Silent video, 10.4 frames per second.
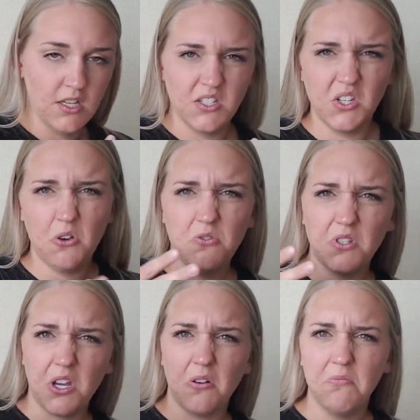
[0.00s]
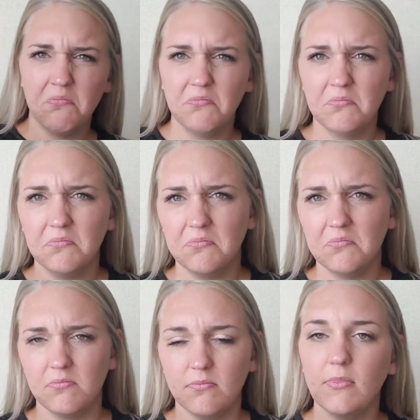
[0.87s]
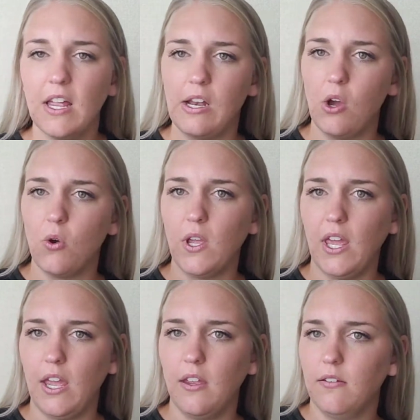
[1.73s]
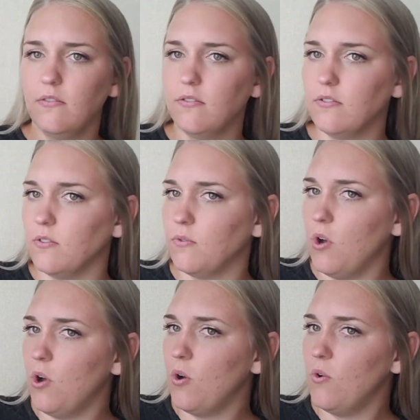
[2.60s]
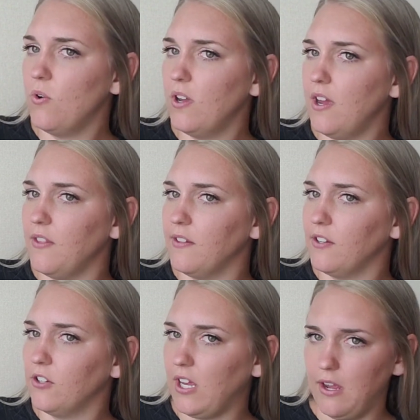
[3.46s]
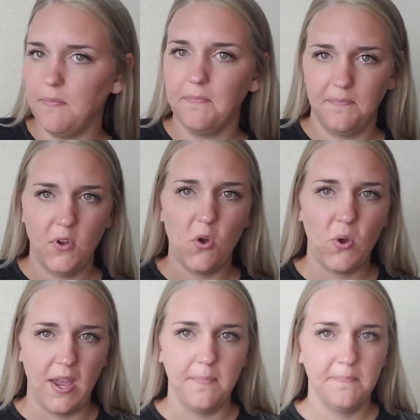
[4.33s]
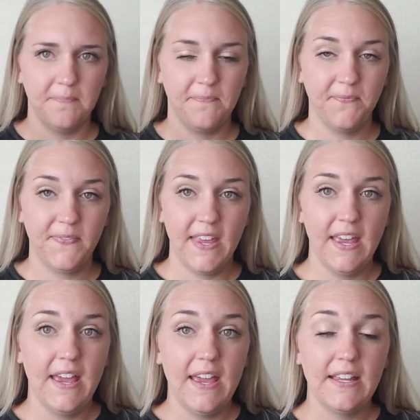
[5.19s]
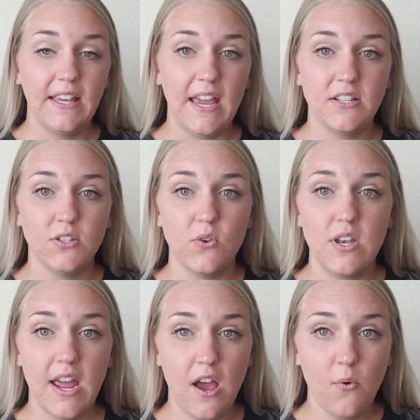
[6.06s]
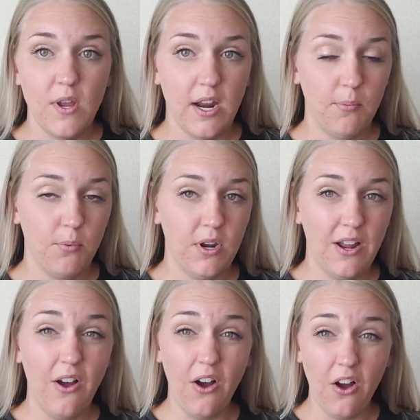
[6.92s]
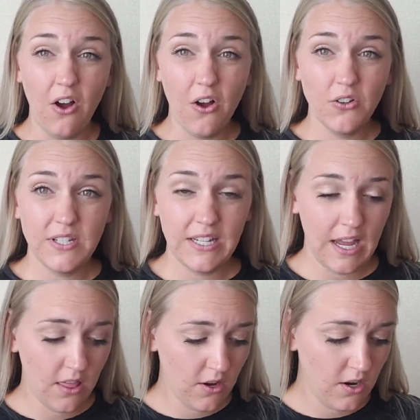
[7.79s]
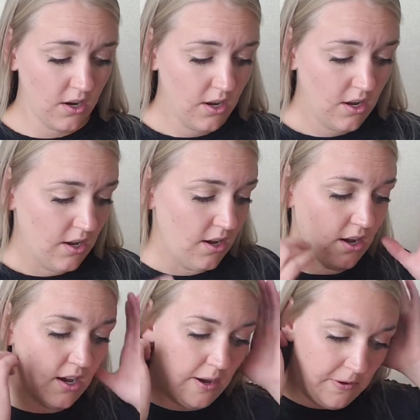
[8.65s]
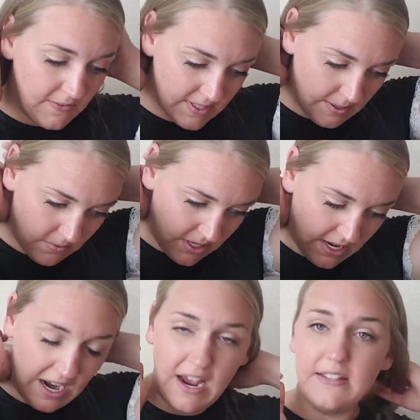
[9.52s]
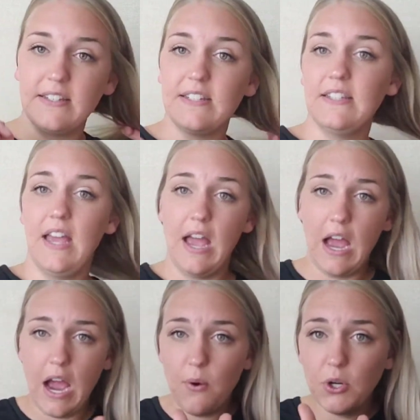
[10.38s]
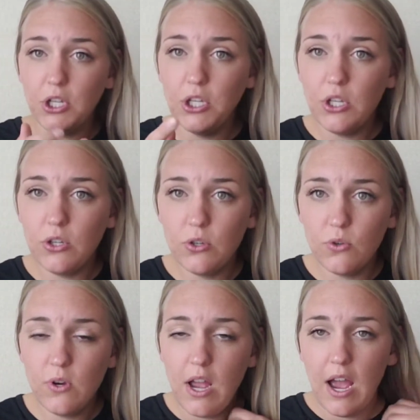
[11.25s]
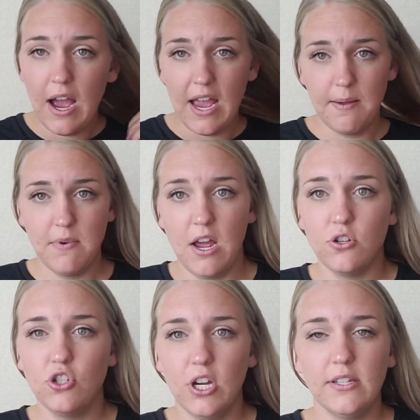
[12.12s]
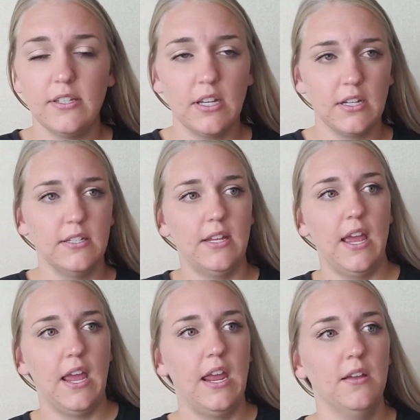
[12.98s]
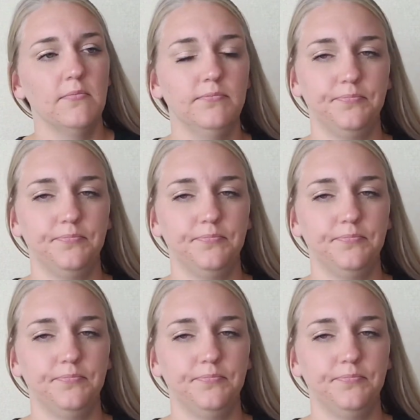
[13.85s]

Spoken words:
so, and okay. So O and the letter K, okay. Okay, so now we got to put it all together. If somebody asks, how are you? I am not just gonna say